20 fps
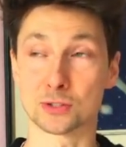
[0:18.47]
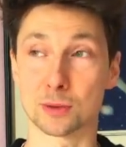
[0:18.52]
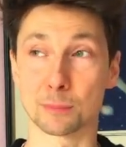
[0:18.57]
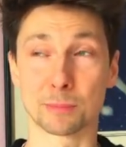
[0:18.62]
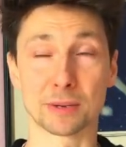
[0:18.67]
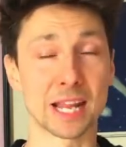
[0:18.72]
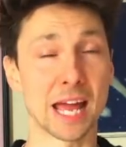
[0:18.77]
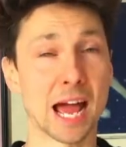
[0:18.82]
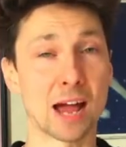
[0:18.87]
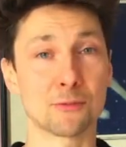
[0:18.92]
them
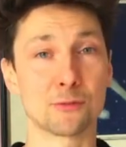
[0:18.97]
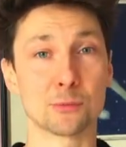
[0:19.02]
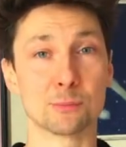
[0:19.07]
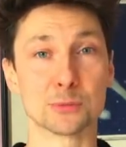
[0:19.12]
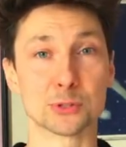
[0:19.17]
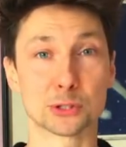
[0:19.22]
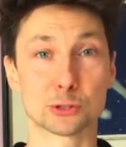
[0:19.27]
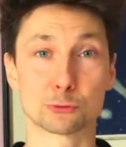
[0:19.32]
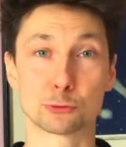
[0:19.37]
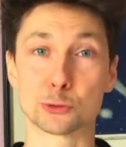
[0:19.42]
and have them
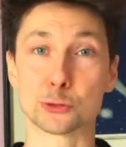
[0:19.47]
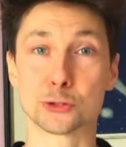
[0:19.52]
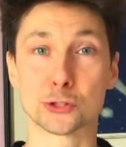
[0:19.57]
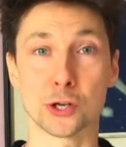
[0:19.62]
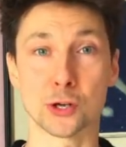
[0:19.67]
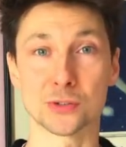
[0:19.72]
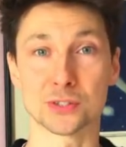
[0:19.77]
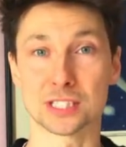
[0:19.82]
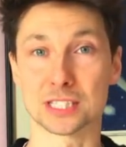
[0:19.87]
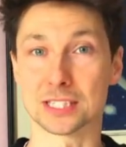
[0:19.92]
as
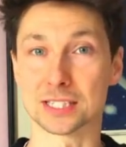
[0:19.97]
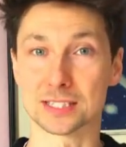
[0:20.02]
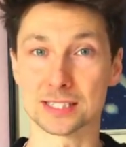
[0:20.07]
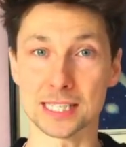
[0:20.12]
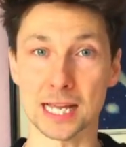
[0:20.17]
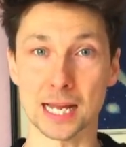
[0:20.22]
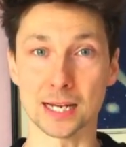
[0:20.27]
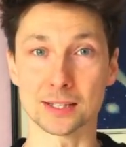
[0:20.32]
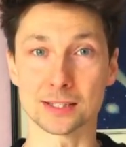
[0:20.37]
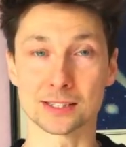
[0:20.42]
croutons in a
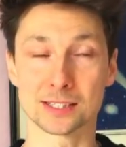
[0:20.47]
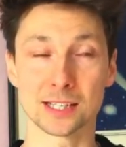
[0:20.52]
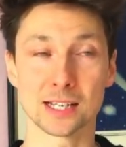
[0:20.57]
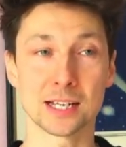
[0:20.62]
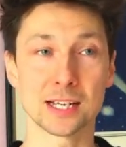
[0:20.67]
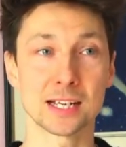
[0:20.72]
salad.